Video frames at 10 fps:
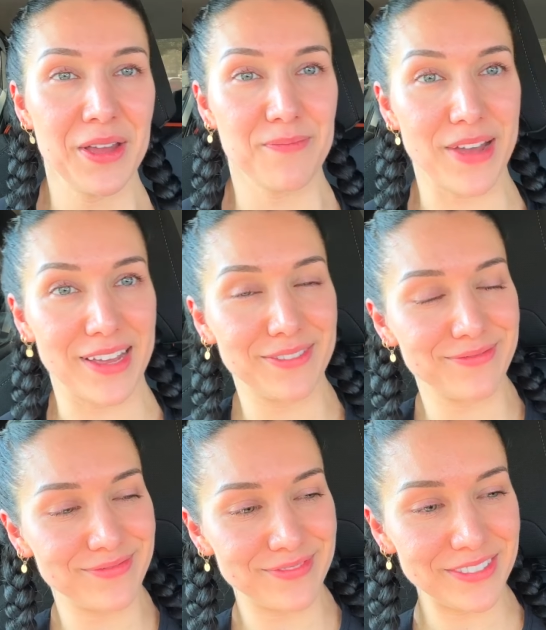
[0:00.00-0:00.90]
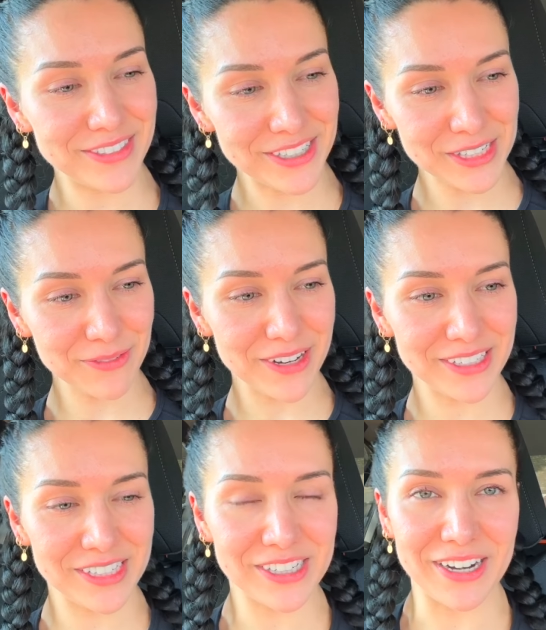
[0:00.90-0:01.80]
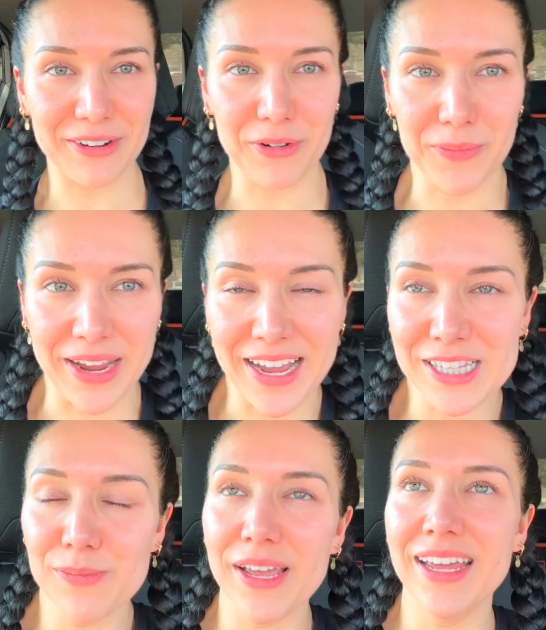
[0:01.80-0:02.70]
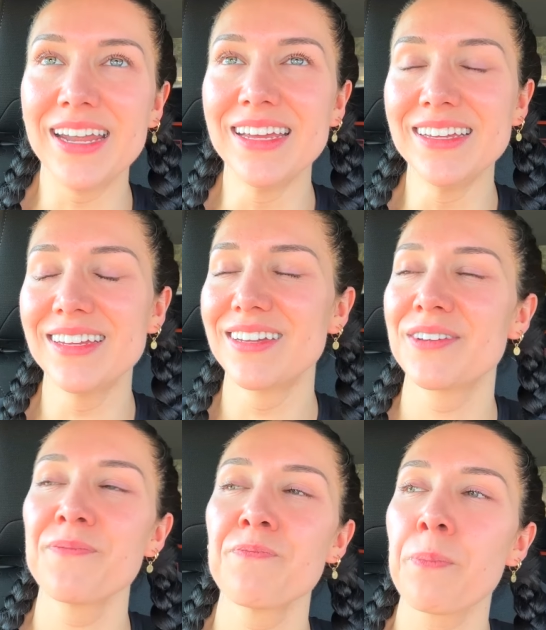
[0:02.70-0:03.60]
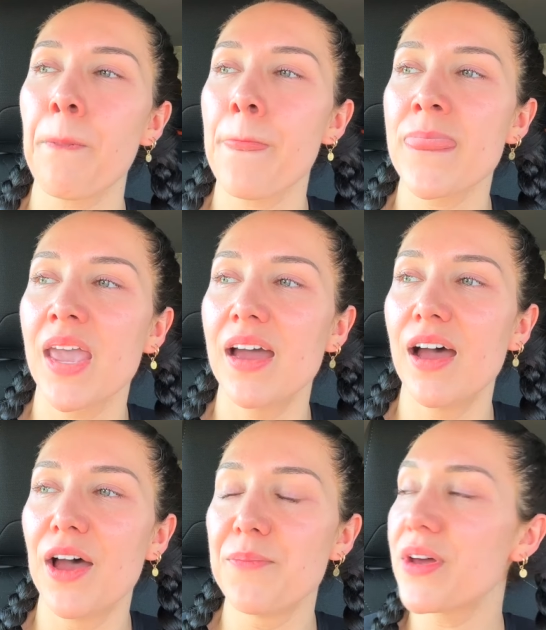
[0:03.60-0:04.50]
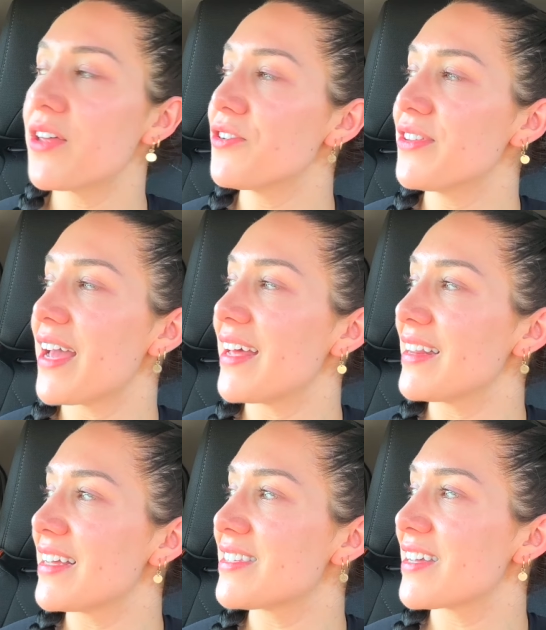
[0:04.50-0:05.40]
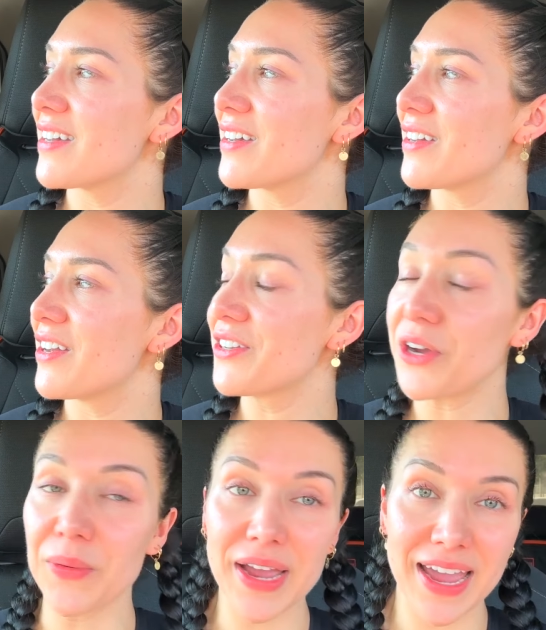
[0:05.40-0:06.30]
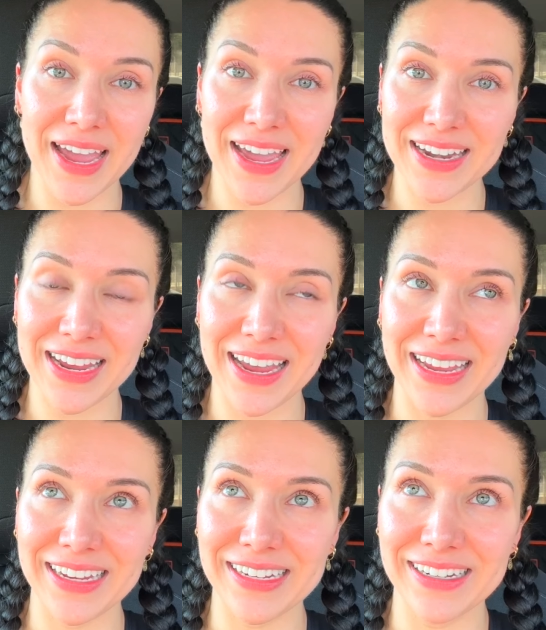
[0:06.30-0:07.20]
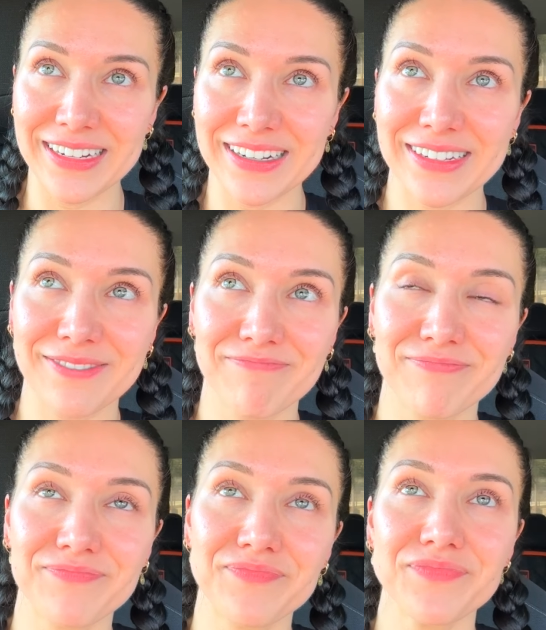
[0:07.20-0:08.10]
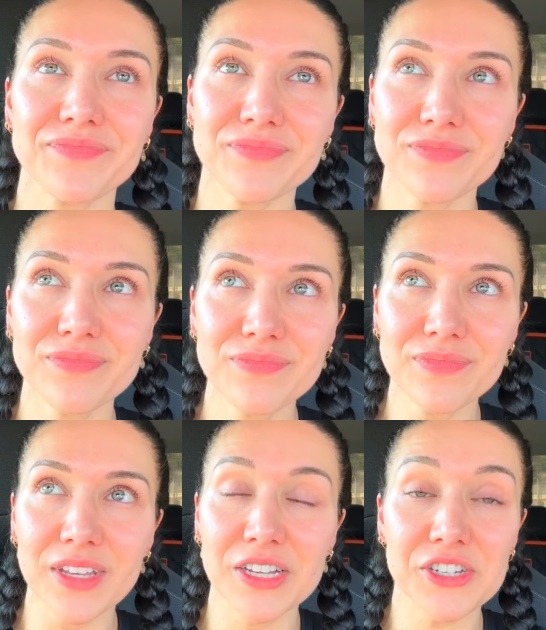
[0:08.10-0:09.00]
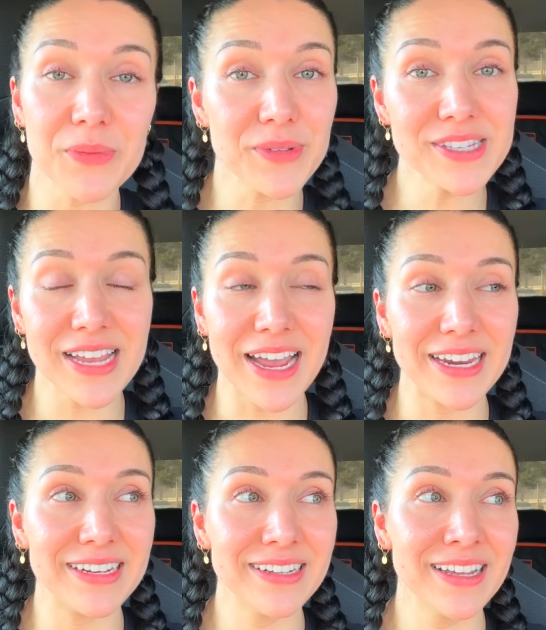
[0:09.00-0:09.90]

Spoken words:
But just wanted to share where my head's been. But other than that, let's go ahead and jump inside,